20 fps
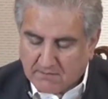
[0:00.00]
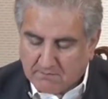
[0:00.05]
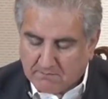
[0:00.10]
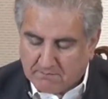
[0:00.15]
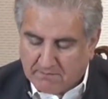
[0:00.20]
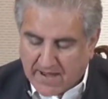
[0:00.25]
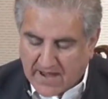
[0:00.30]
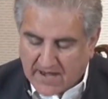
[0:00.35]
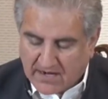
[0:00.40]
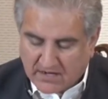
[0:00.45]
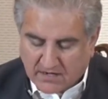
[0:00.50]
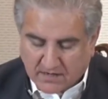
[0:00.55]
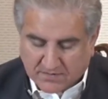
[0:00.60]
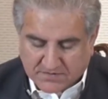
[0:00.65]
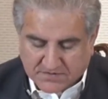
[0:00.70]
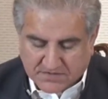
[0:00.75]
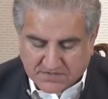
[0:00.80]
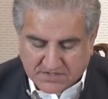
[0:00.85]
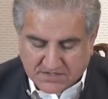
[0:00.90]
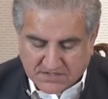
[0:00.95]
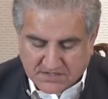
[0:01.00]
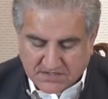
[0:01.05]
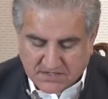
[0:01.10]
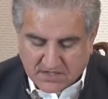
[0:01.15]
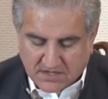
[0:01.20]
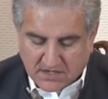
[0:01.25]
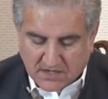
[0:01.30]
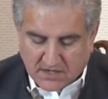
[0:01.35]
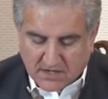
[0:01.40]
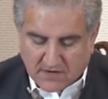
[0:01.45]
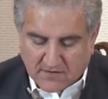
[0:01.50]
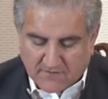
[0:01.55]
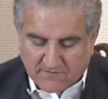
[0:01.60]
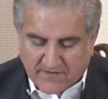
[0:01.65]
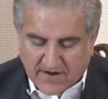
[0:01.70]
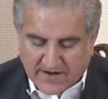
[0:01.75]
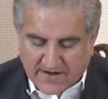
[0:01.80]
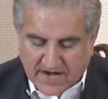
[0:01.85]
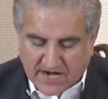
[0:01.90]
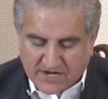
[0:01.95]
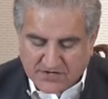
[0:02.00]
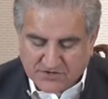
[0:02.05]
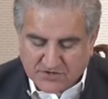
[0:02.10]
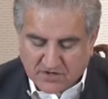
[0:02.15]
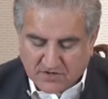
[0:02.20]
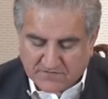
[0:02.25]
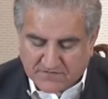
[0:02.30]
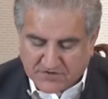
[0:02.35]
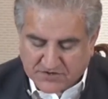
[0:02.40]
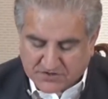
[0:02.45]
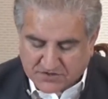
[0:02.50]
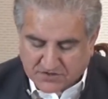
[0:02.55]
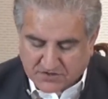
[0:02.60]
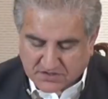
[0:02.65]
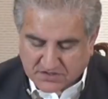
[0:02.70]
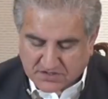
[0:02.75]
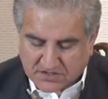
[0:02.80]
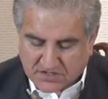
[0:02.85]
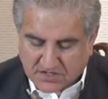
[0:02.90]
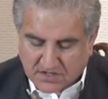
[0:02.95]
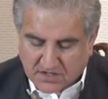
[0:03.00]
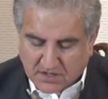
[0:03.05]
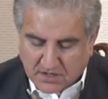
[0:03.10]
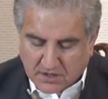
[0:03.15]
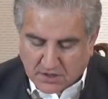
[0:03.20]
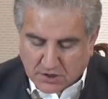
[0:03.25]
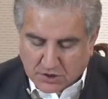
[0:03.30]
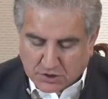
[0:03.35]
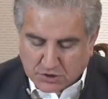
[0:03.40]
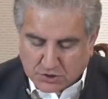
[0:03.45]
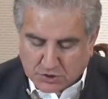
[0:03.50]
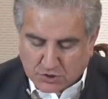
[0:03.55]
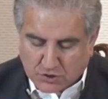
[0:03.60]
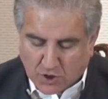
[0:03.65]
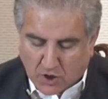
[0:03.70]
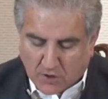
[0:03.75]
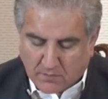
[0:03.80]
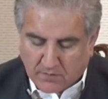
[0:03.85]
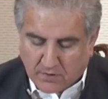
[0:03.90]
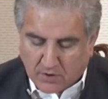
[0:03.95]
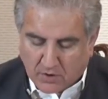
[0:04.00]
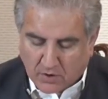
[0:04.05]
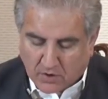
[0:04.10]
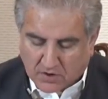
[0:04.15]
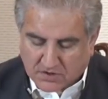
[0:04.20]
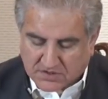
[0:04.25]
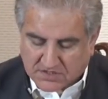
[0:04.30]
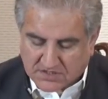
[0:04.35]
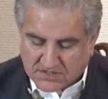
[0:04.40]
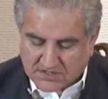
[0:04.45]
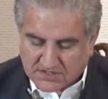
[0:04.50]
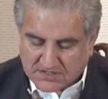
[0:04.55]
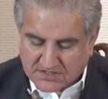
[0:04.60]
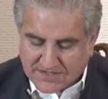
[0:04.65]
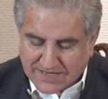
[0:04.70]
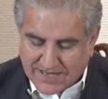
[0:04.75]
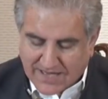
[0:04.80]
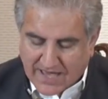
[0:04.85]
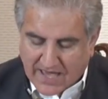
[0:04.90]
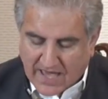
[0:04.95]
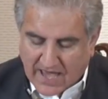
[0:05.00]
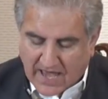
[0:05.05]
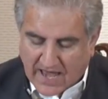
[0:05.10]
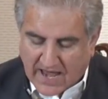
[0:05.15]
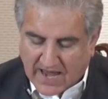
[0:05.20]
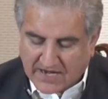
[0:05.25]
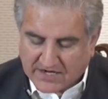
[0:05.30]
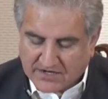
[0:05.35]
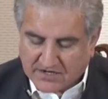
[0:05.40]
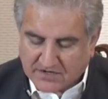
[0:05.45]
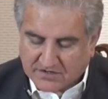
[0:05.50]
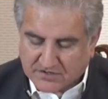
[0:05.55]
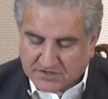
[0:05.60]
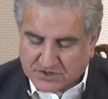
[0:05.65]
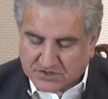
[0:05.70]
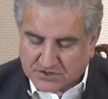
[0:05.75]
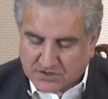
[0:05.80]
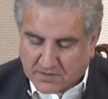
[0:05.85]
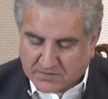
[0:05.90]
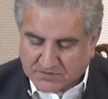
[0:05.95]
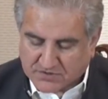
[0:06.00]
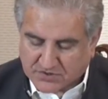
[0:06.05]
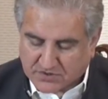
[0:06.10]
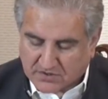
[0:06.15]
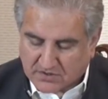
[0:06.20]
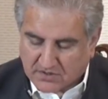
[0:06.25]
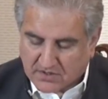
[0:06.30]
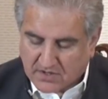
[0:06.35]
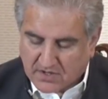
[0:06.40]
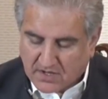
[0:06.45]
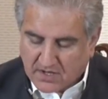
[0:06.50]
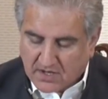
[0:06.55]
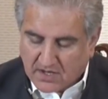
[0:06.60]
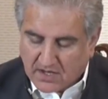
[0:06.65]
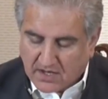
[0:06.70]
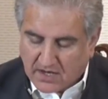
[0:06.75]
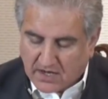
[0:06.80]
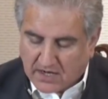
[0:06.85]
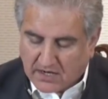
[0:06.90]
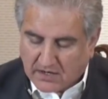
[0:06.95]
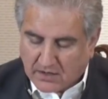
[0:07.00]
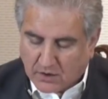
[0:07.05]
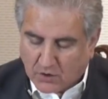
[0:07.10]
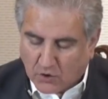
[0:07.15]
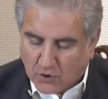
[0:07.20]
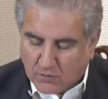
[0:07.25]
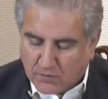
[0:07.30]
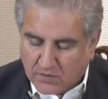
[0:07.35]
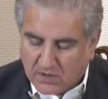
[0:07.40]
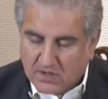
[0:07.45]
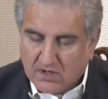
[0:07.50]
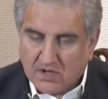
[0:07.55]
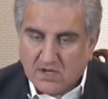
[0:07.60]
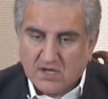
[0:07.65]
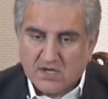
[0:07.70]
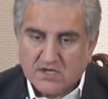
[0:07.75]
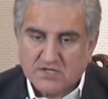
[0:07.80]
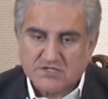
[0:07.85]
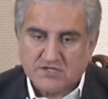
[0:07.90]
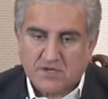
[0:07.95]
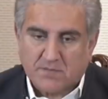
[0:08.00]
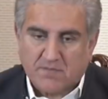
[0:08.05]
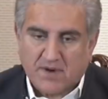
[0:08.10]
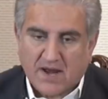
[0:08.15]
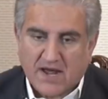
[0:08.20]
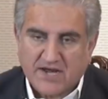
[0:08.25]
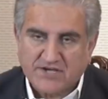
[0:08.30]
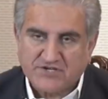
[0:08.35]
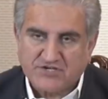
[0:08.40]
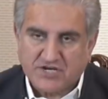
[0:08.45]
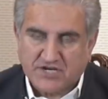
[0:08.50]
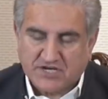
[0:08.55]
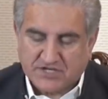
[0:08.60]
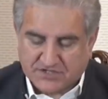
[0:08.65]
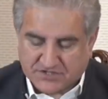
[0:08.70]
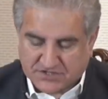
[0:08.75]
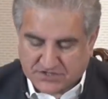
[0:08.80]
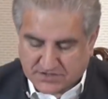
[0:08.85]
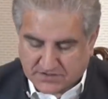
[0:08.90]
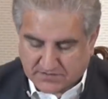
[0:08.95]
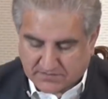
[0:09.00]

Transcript: bankruptcies, financial fissures, job losses, and disruption in global supply chains.